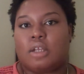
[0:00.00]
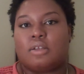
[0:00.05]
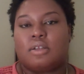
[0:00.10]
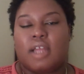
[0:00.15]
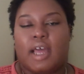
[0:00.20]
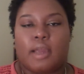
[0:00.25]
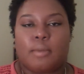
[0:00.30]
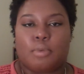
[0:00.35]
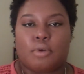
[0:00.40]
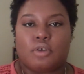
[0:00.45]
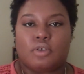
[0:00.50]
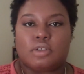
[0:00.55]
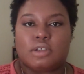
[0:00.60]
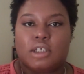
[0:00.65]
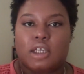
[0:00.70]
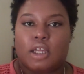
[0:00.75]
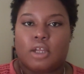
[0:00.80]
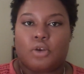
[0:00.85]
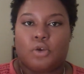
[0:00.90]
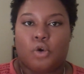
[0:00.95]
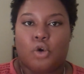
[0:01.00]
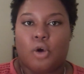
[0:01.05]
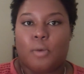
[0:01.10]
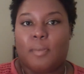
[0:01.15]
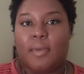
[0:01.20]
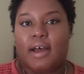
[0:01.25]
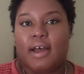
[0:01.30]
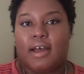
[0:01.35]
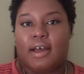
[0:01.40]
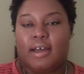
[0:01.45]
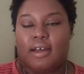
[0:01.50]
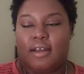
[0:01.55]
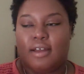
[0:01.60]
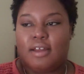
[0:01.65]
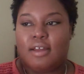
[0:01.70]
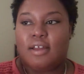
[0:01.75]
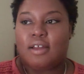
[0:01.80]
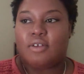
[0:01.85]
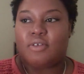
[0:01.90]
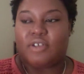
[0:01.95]
light protein on my
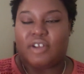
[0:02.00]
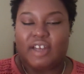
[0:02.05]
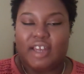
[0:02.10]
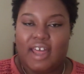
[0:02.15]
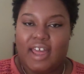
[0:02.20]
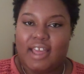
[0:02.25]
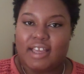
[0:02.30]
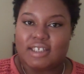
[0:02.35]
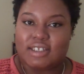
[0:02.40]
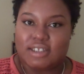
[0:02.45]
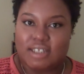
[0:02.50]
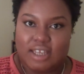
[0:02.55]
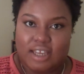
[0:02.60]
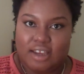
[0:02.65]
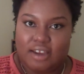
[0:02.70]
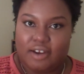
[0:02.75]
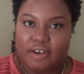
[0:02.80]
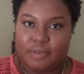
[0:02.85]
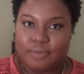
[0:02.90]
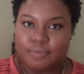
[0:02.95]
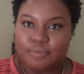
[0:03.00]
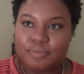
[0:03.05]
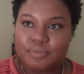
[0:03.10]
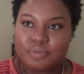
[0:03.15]
relaxed hair,